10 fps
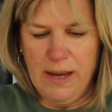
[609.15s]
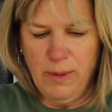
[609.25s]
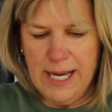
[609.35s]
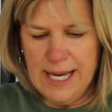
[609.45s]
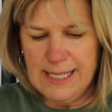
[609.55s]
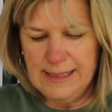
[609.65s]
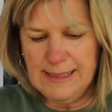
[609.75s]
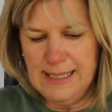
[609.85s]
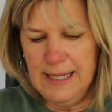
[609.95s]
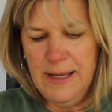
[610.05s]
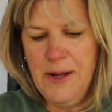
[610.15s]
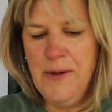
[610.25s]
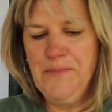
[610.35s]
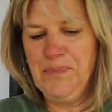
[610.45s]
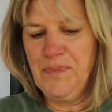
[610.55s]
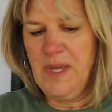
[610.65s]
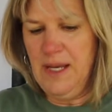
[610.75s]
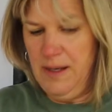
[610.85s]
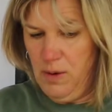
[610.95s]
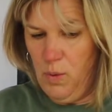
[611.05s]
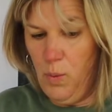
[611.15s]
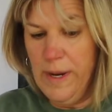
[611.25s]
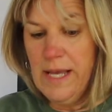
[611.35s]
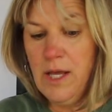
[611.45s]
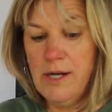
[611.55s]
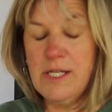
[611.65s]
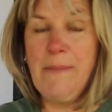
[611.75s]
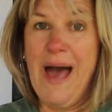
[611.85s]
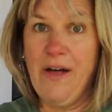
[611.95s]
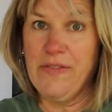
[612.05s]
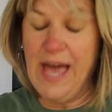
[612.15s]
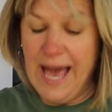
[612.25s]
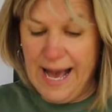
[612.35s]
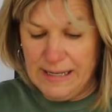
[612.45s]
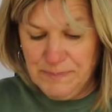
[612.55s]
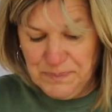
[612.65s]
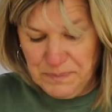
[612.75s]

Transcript: was? We learned about that